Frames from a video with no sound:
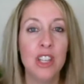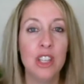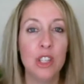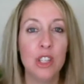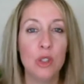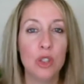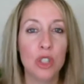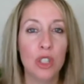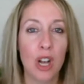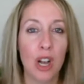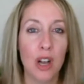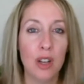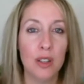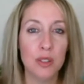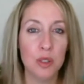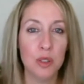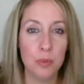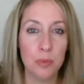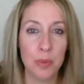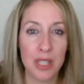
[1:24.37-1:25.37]
You should
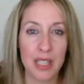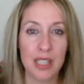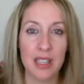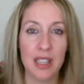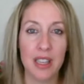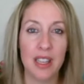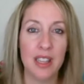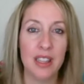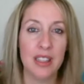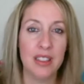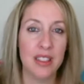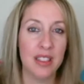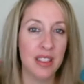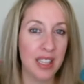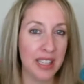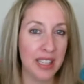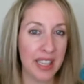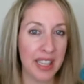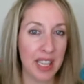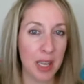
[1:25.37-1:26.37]
also be
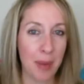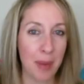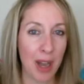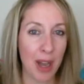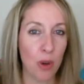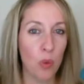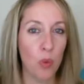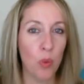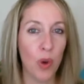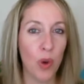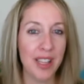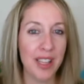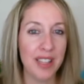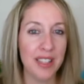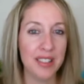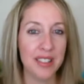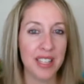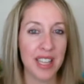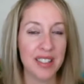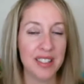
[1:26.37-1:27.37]
thinking about what
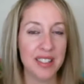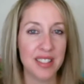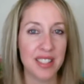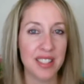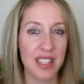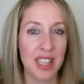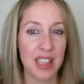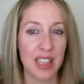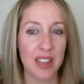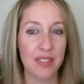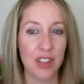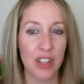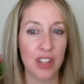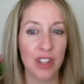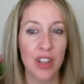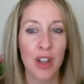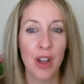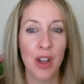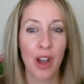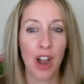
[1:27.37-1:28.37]
intensity level